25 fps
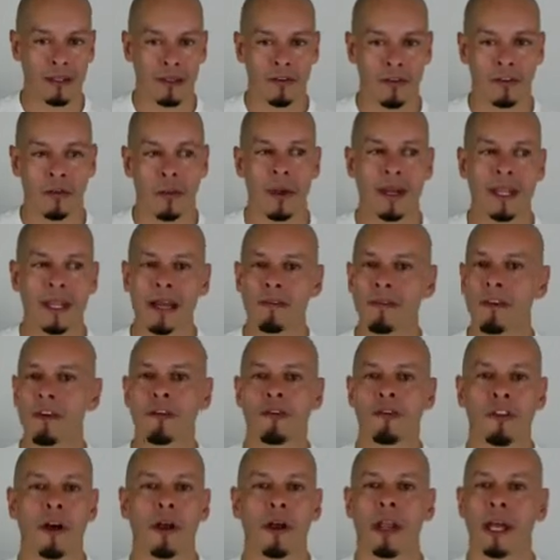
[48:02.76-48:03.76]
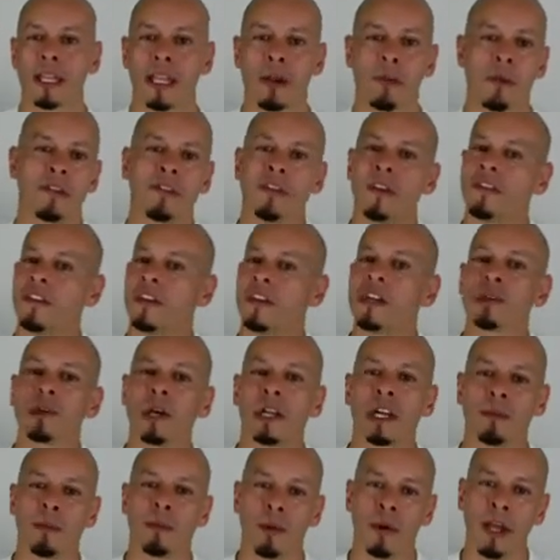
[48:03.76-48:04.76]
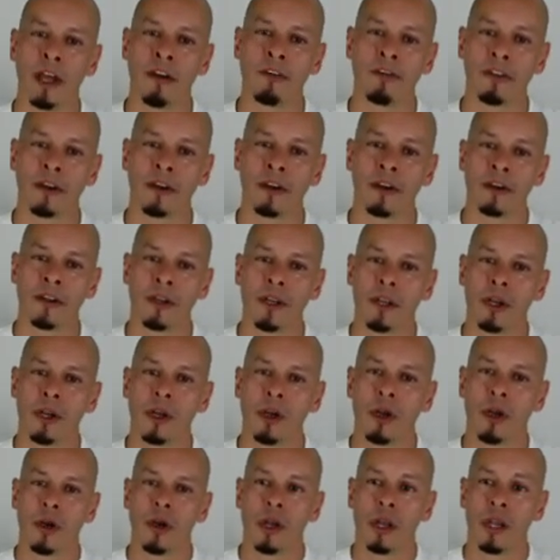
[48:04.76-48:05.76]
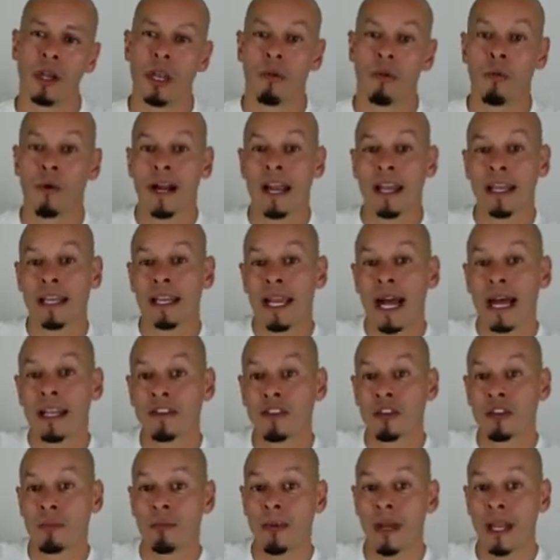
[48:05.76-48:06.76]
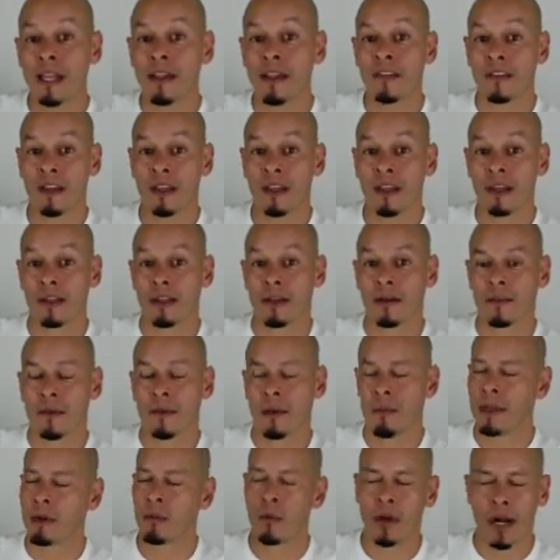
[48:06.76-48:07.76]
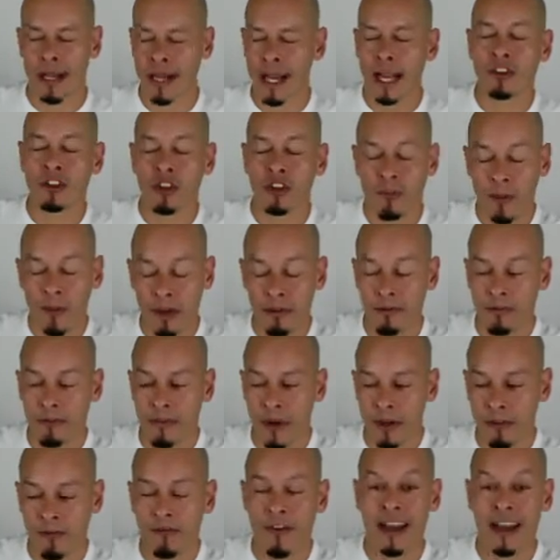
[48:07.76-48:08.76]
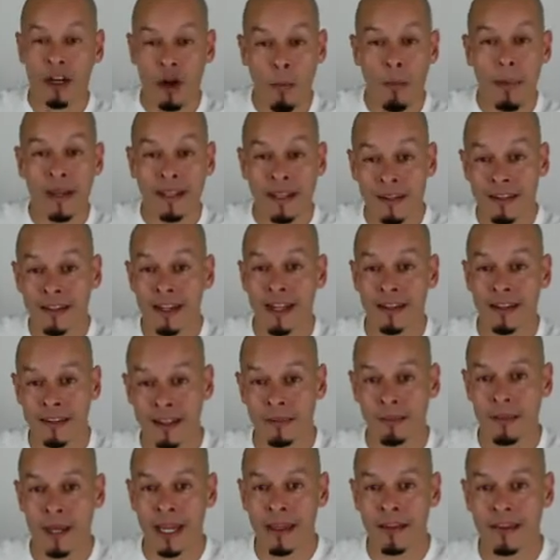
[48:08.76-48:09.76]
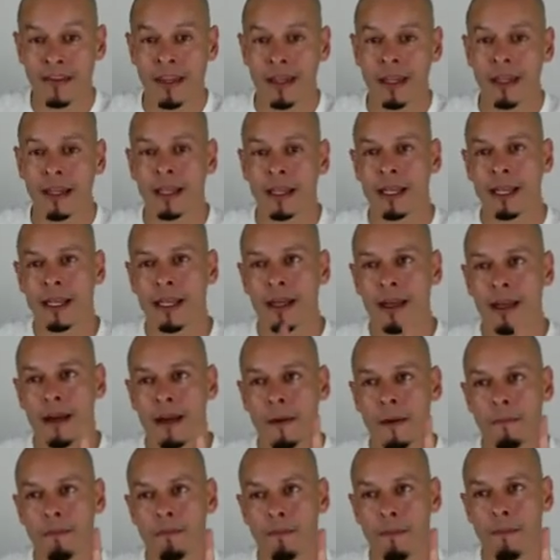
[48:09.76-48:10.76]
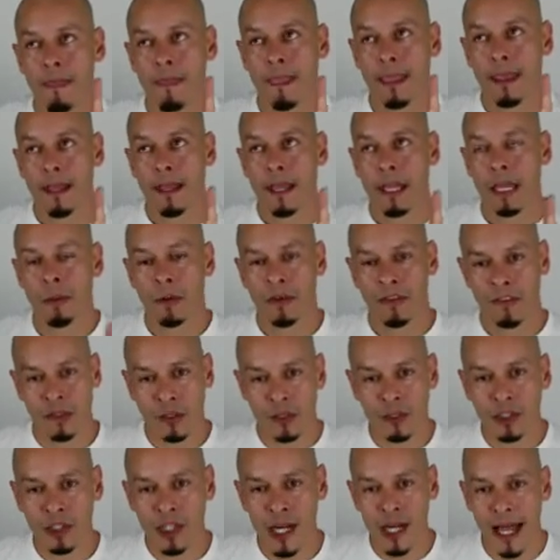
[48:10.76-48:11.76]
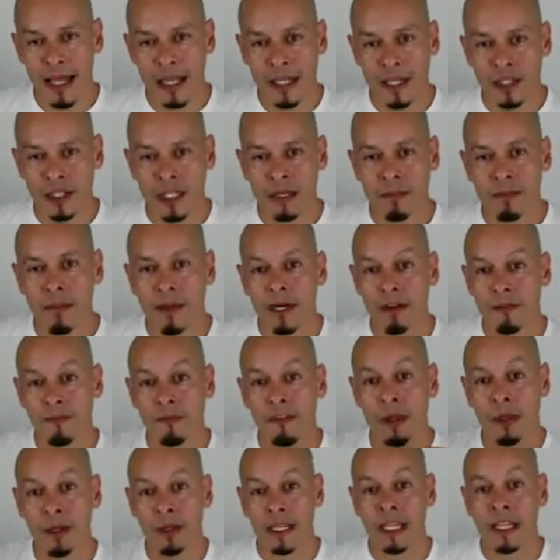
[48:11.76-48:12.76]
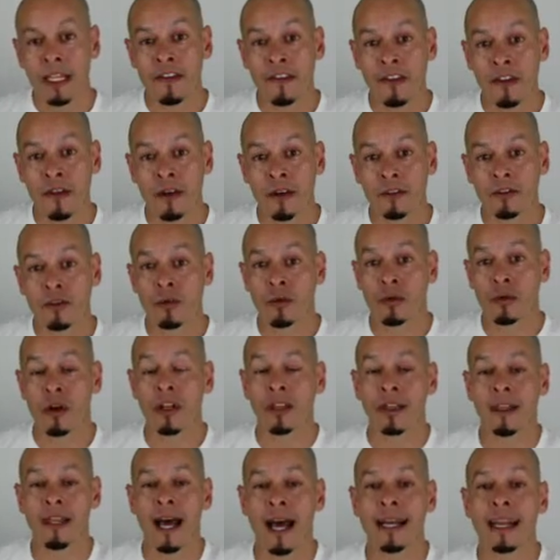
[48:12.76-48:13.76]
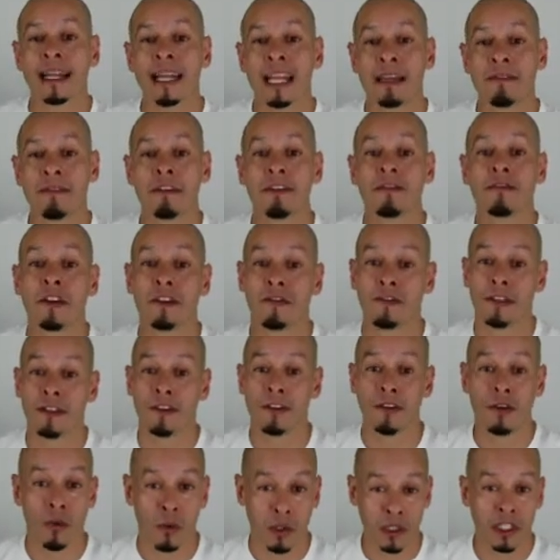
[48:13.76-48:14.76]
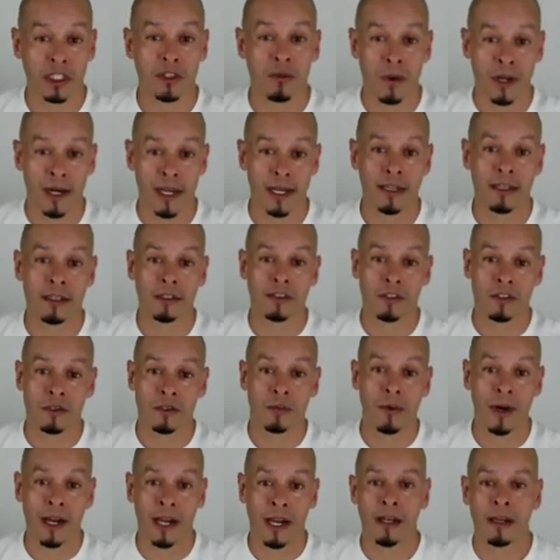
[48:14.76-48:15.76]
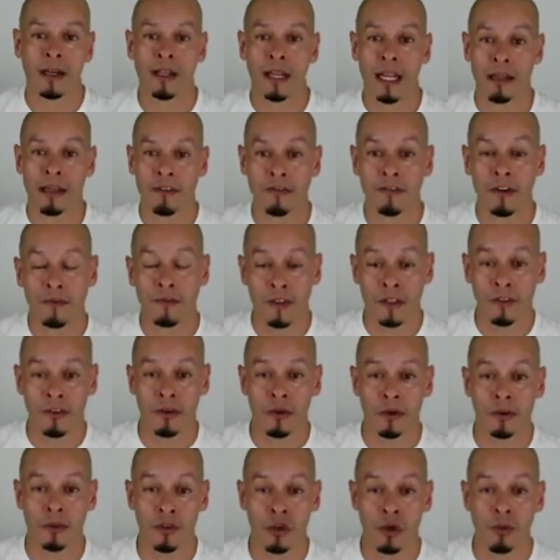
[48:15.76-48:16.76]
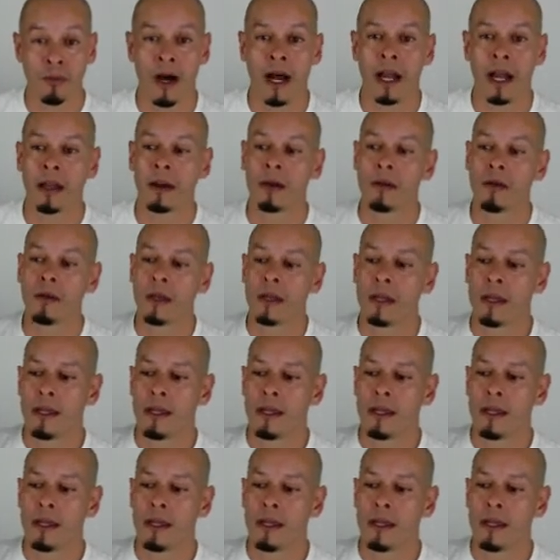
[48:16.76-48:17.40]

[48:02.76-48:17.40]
So it never felt like it was this incredible effort. And when I got to basic, when I got to my final PT test in basic, it was still challenging, but it felt easier to run that 11:52, which is what I ran, 11:52, 2 mile,